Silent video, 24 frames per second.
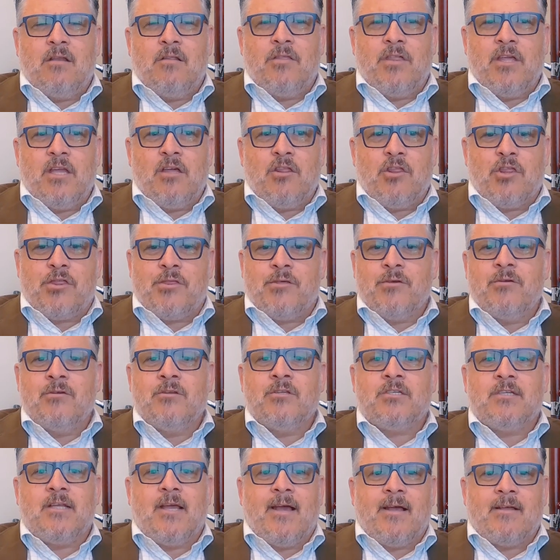the
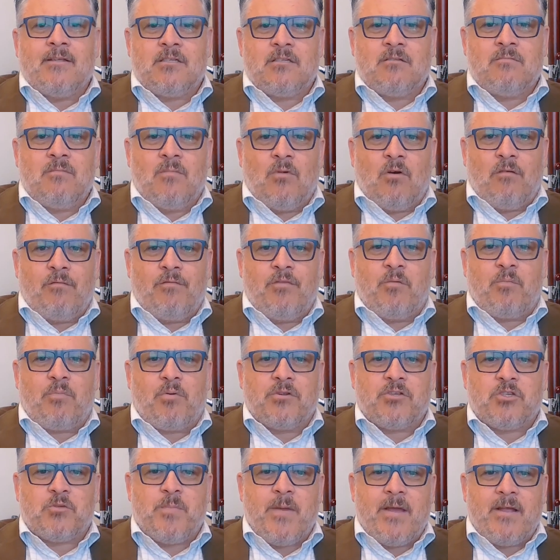enthusiasm of the
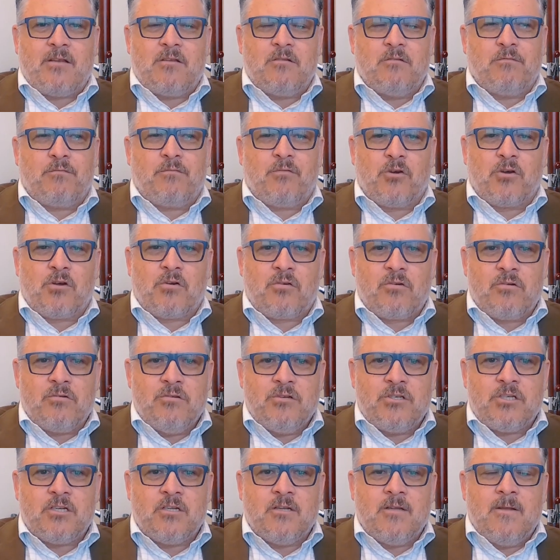prospective
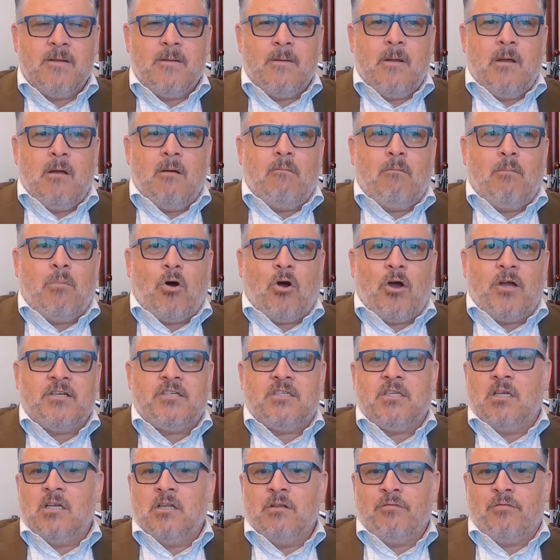recruit by
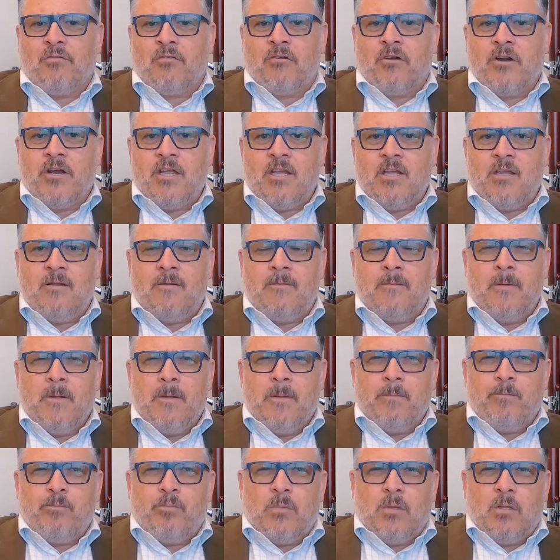delivering
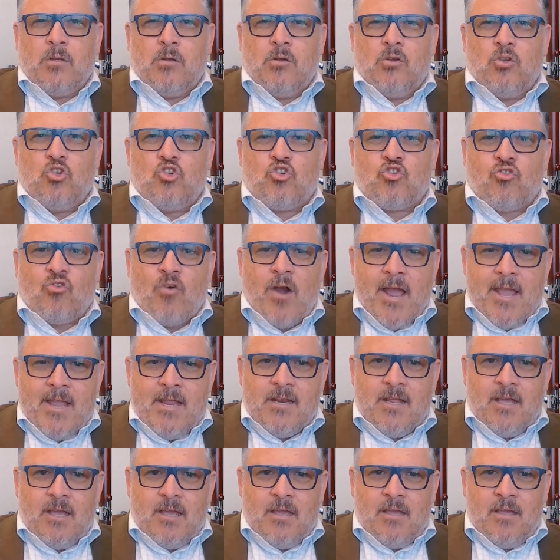
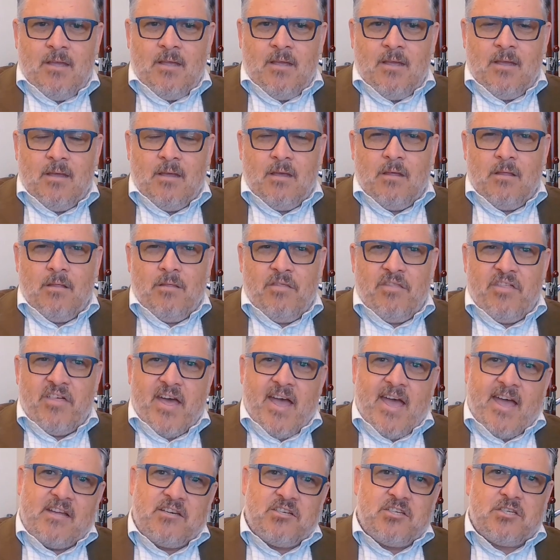training
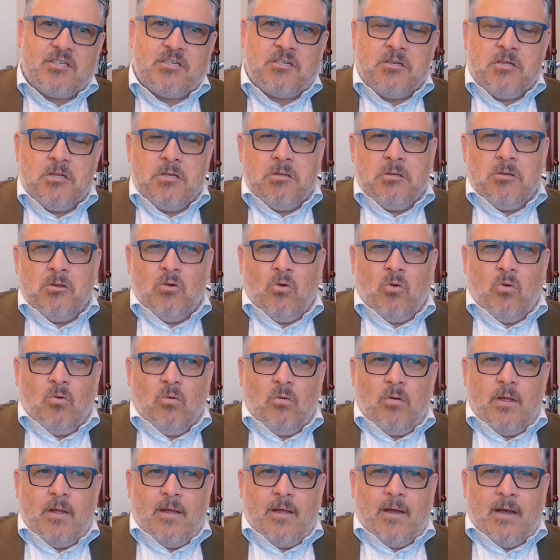that
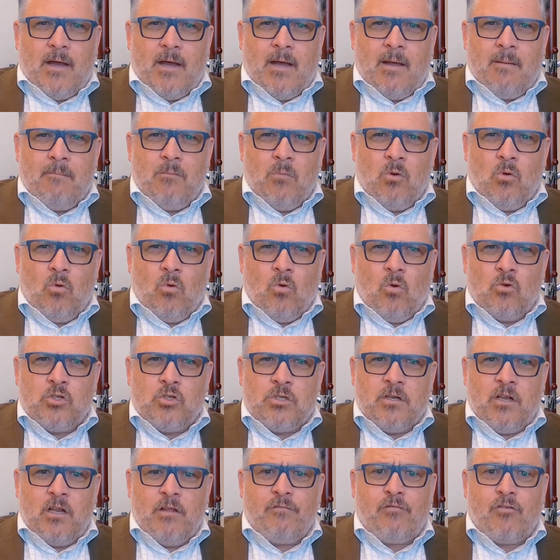or
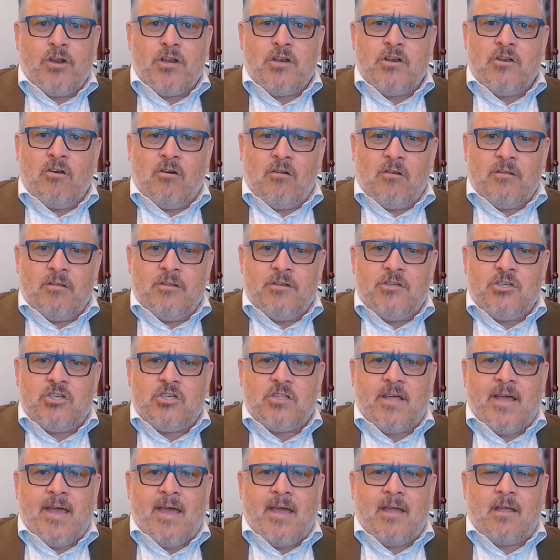delivering knowledge
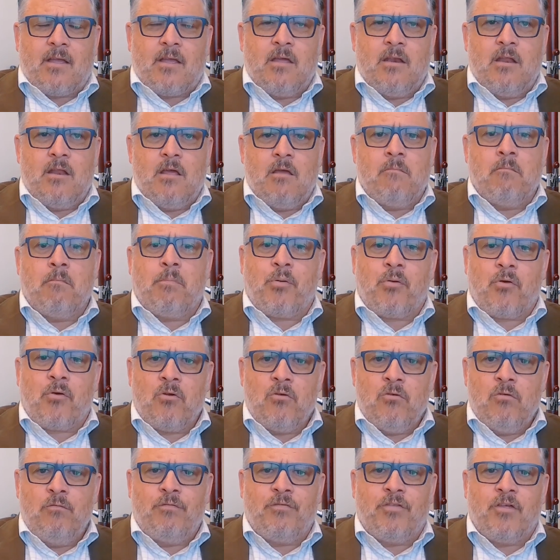that can
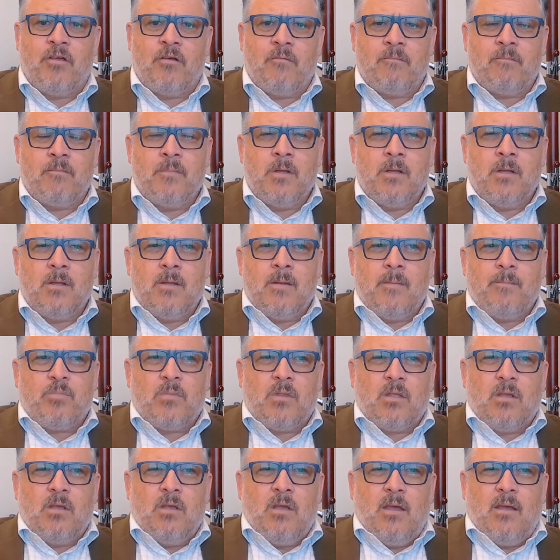improve them
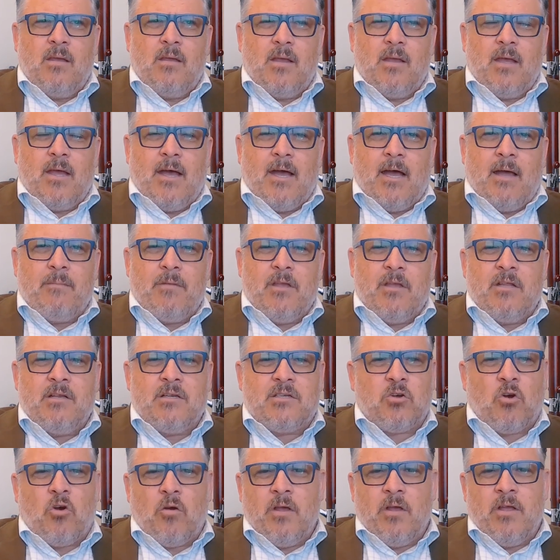
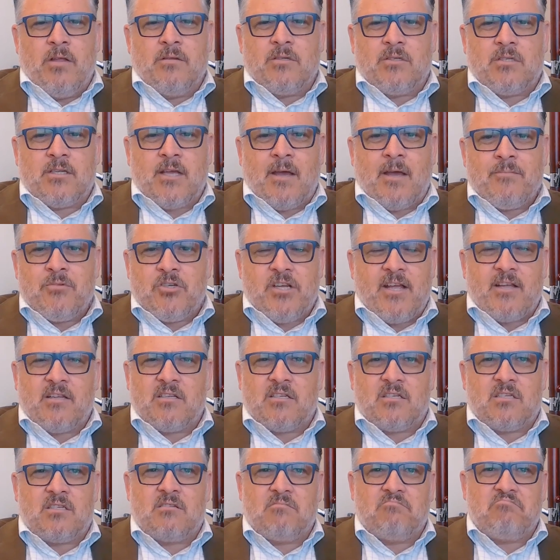in
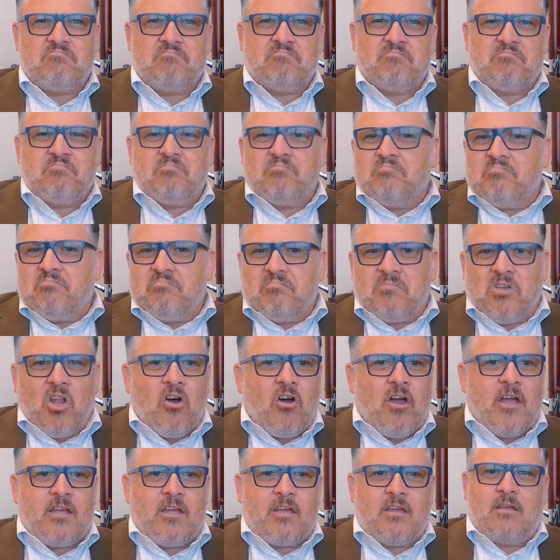subjects
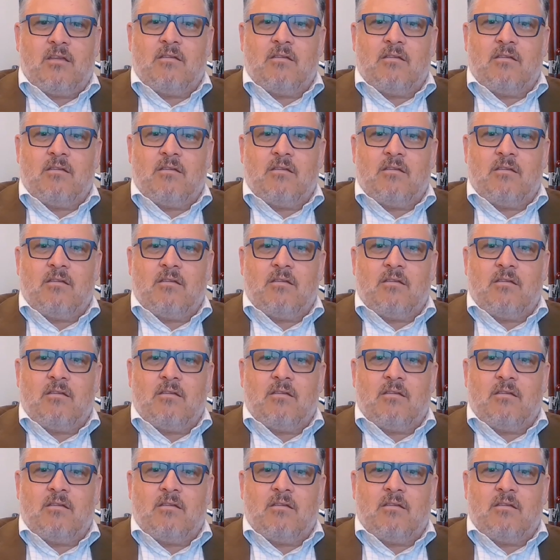like